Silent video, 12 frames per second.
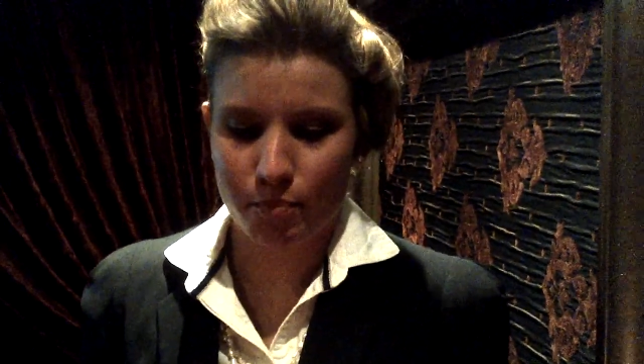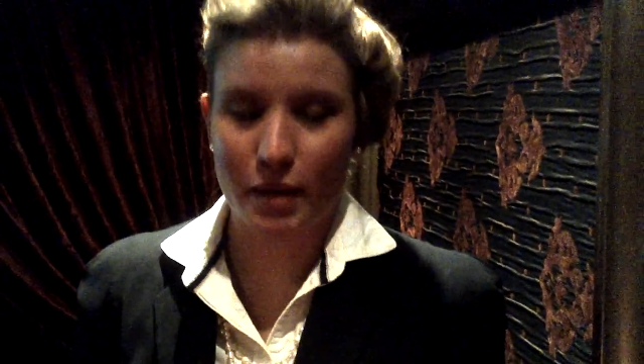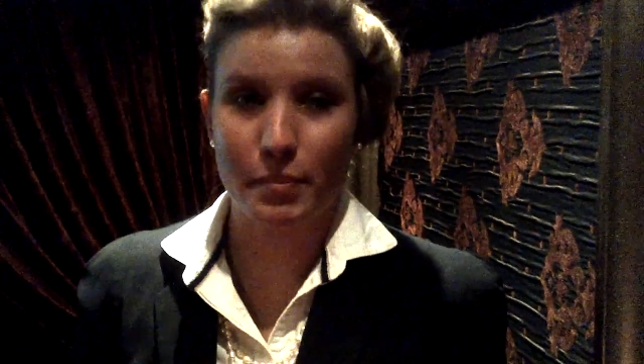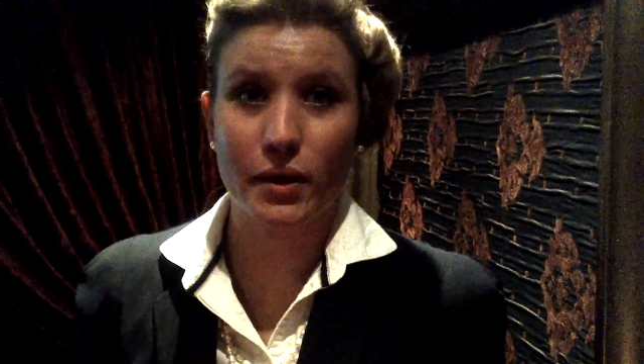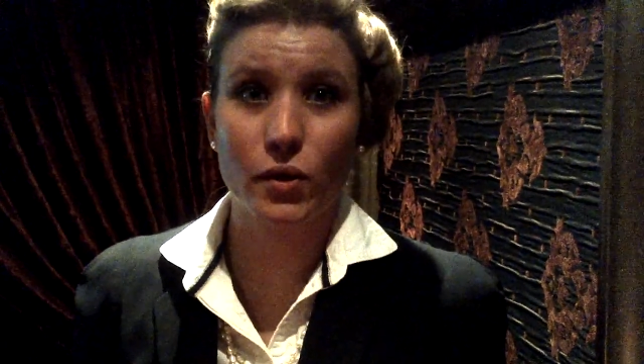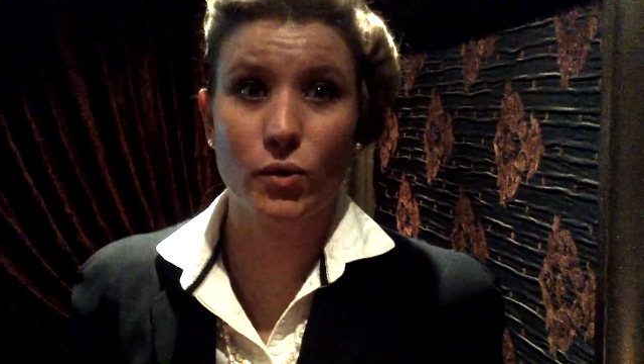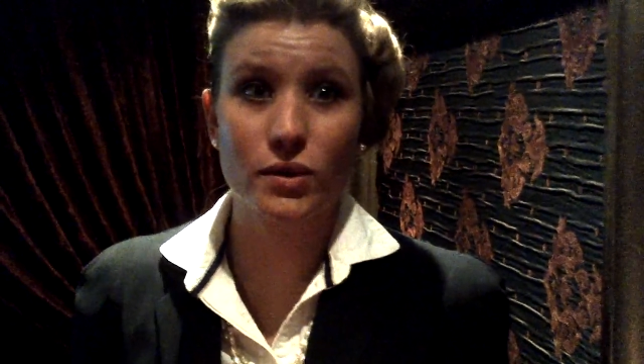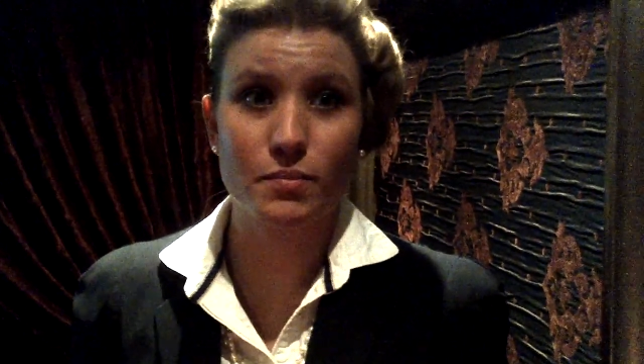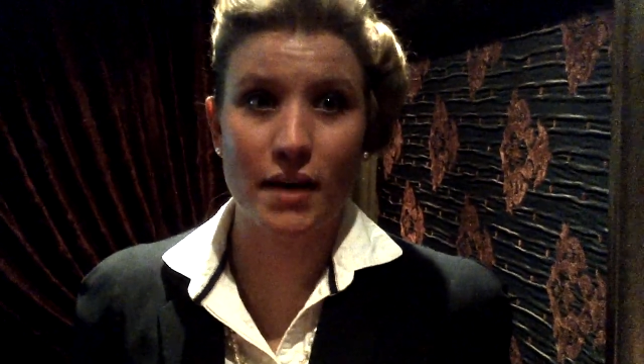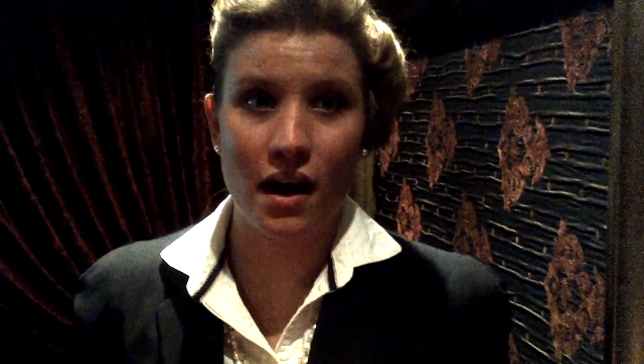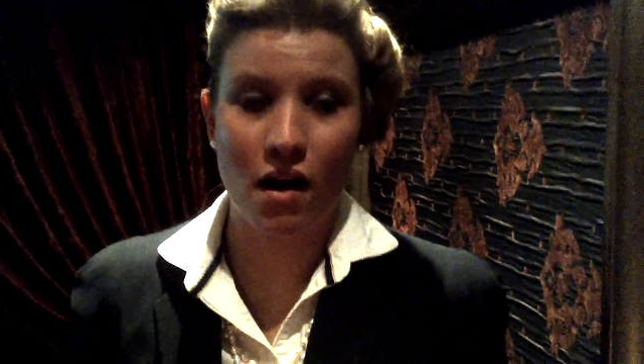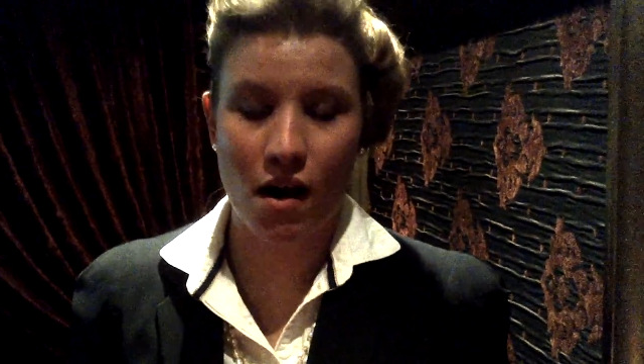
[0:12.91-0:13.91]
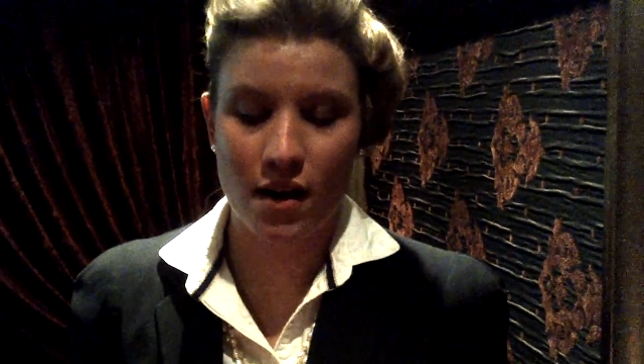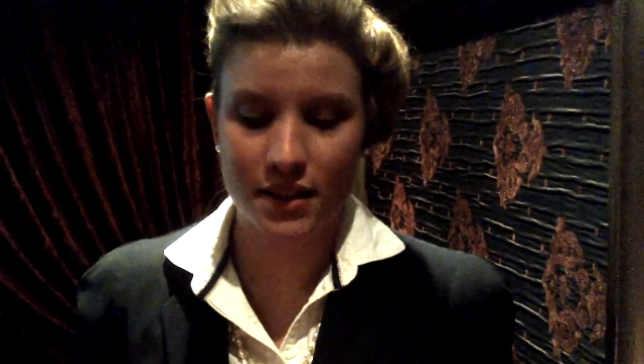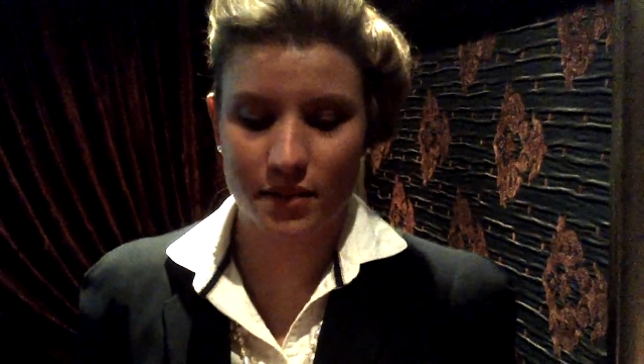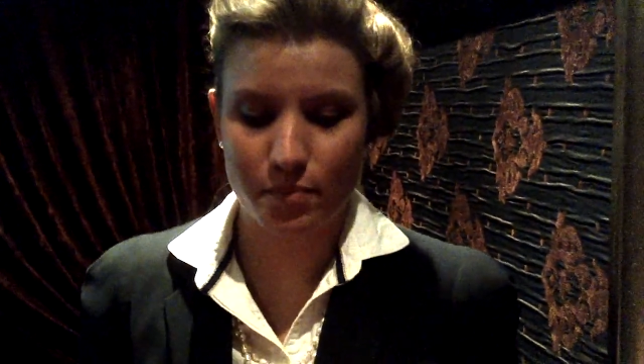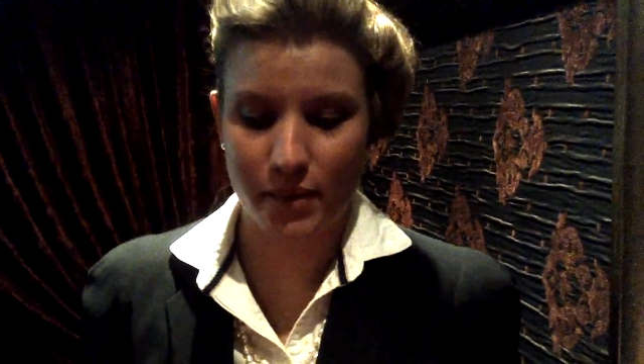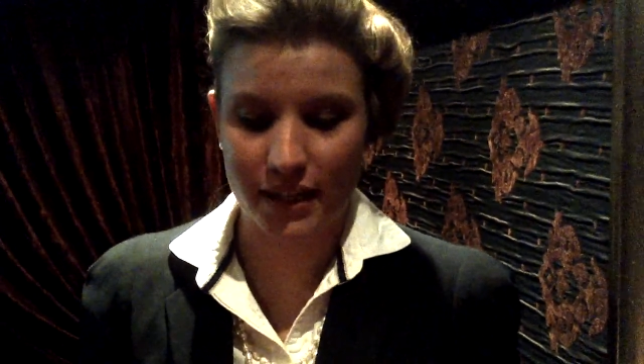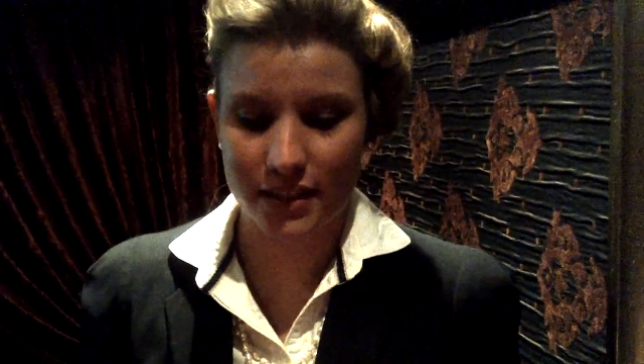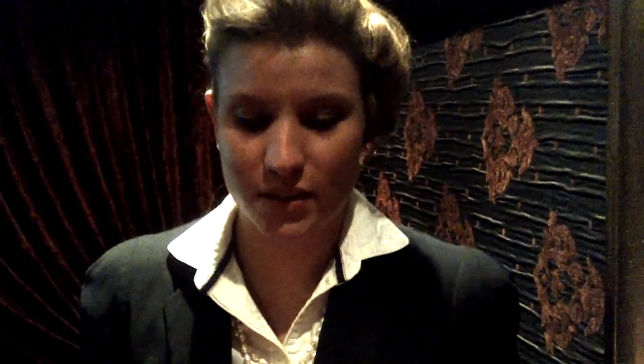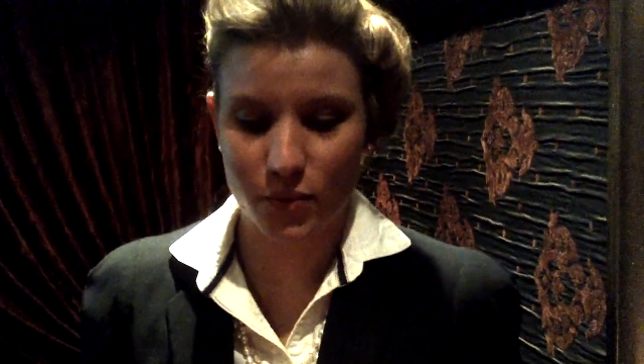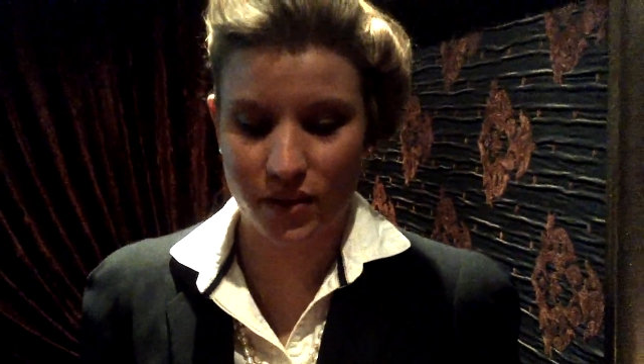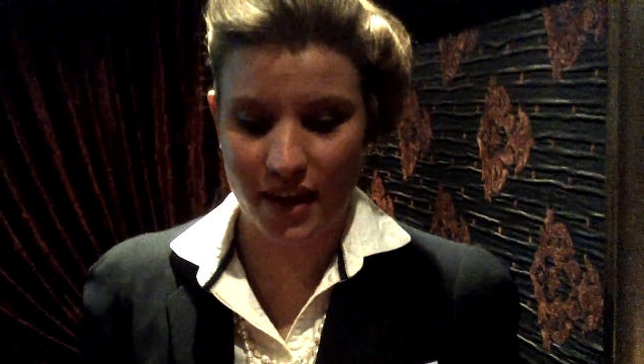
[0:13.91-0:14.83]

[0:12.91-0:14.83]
but because my heart beats with